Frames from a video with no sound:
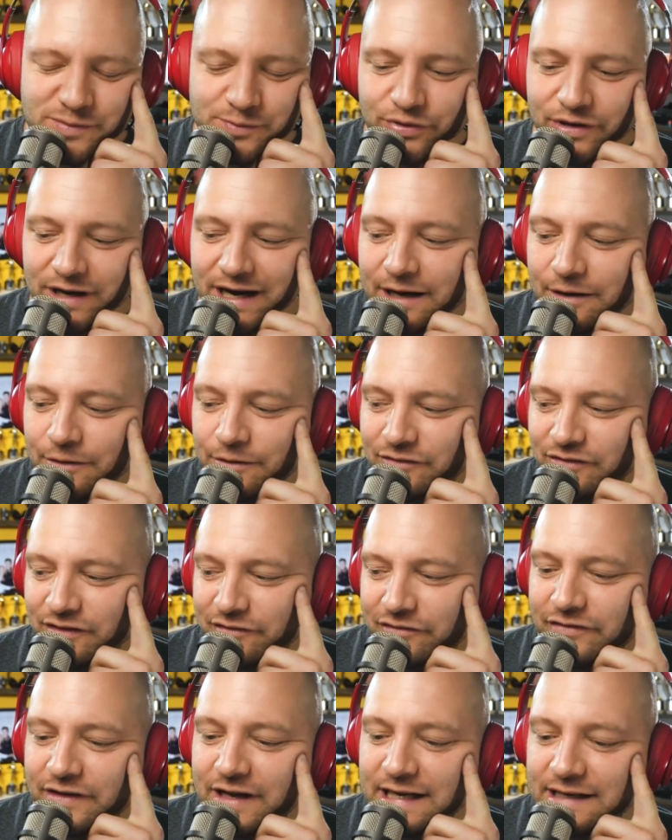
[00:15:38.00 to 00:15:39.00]
proud of the
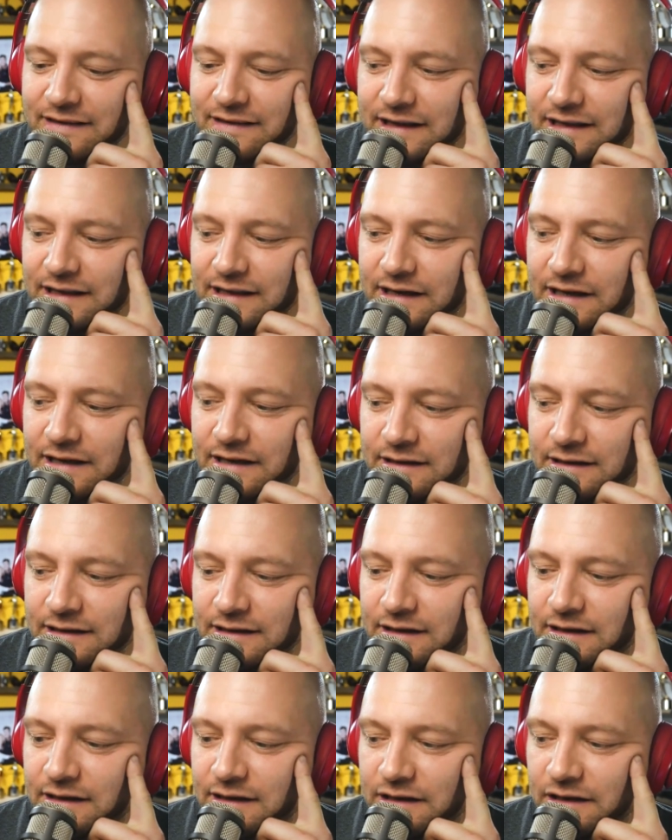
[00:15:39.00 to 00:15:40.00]
fact that, like,
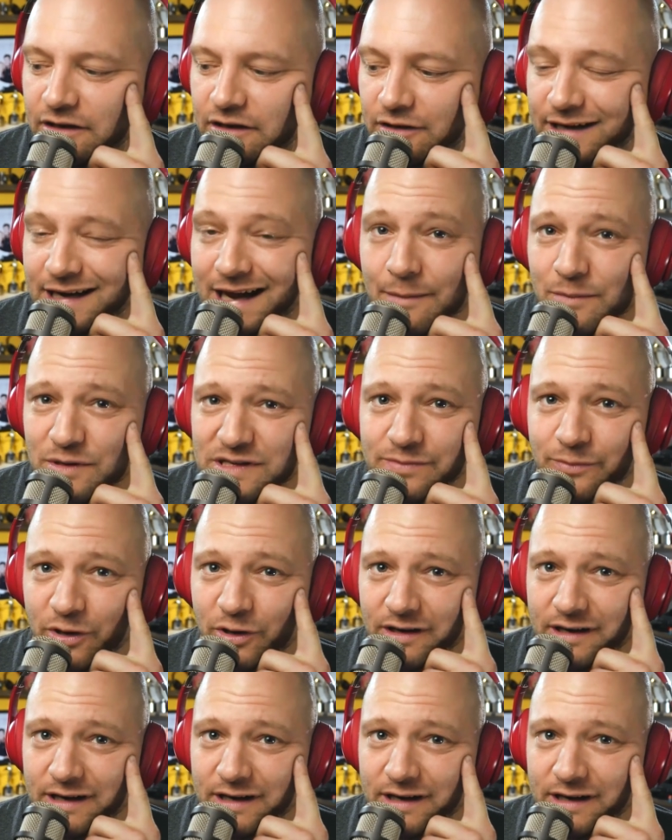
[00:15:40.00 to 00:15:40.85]
you know, like, I'm a smart